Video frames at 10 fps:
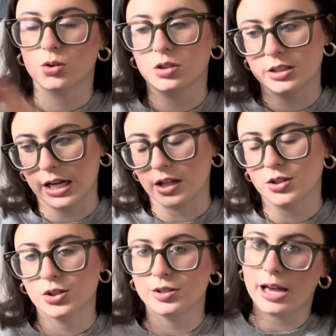
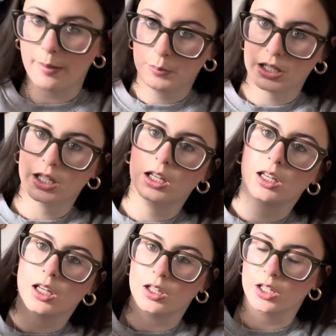disaster is happening,
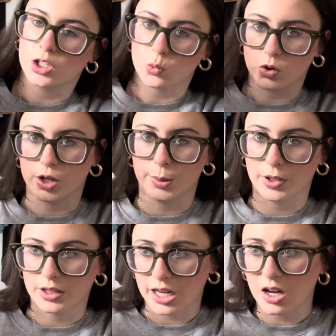and like you're worried
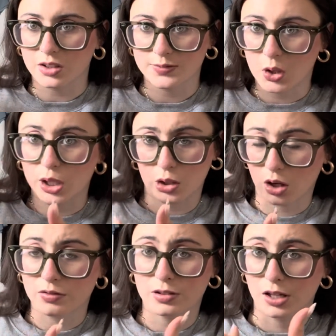about the house falling
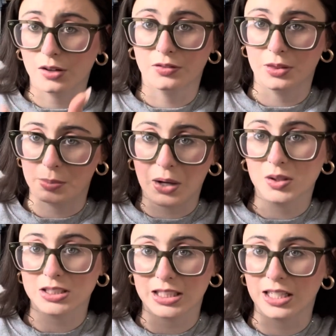off of the
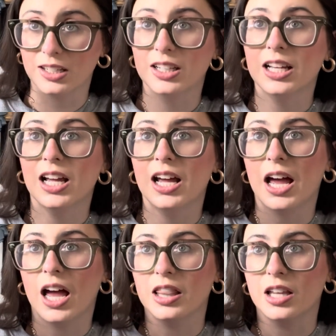mountain,
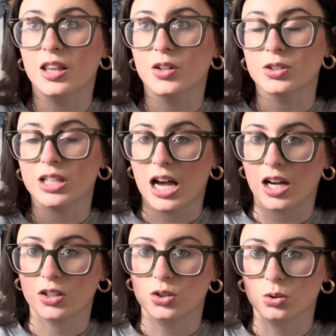and then there's
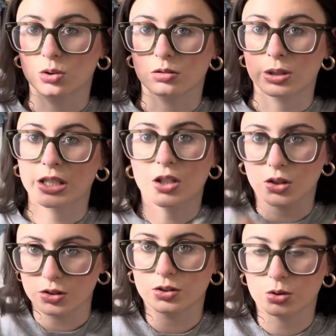actual
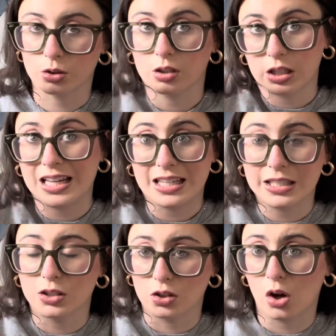killers or a
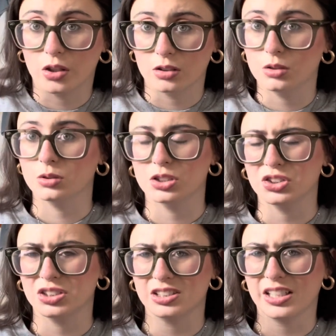killer on the loose, and you're
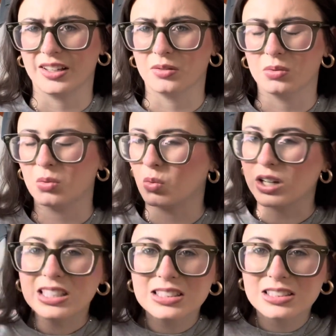just like,
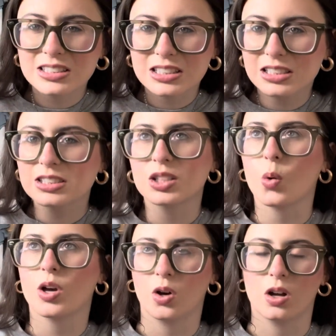what is
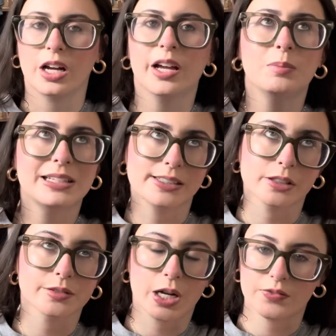going on? I'd be
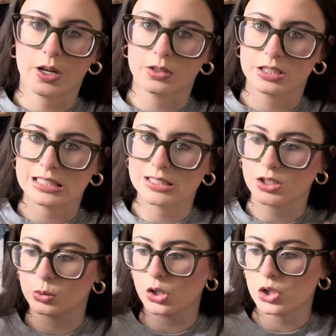terrified if I was in that
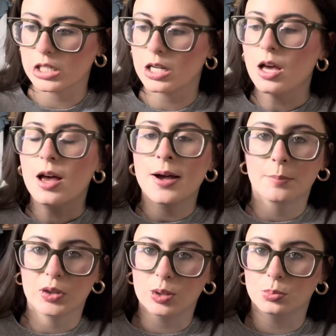situation.
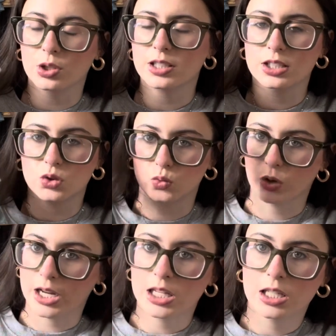But the book gets
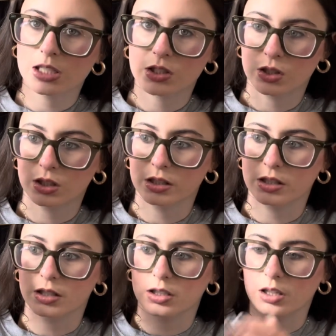right
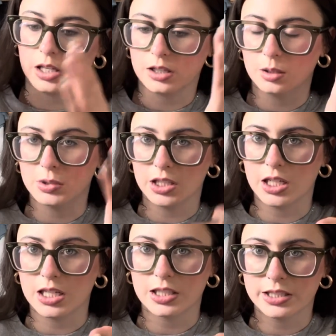into like the
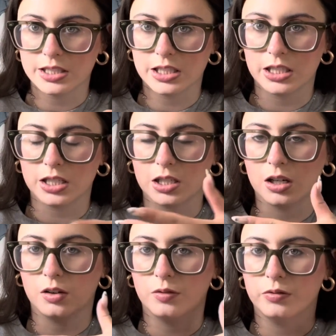beginning scene
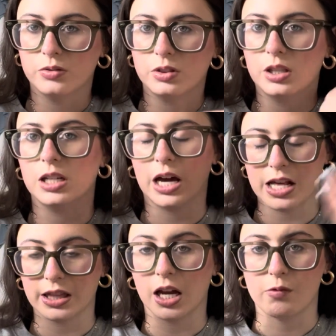of the night
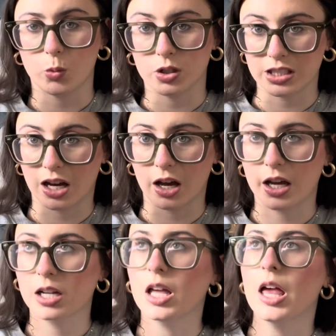that everyone
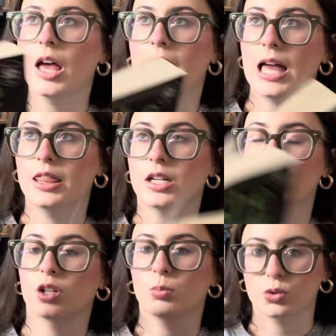died, and then it
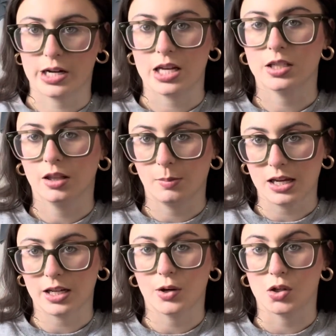jumps right into the main
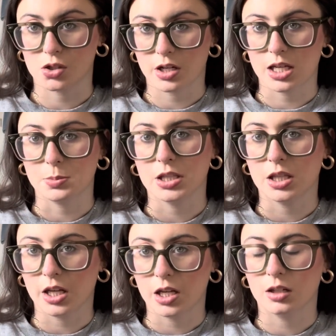character, Amy,
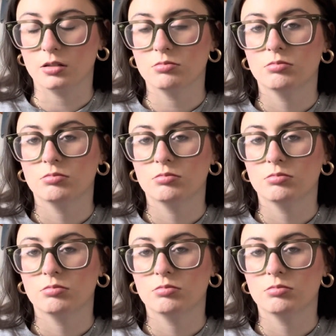then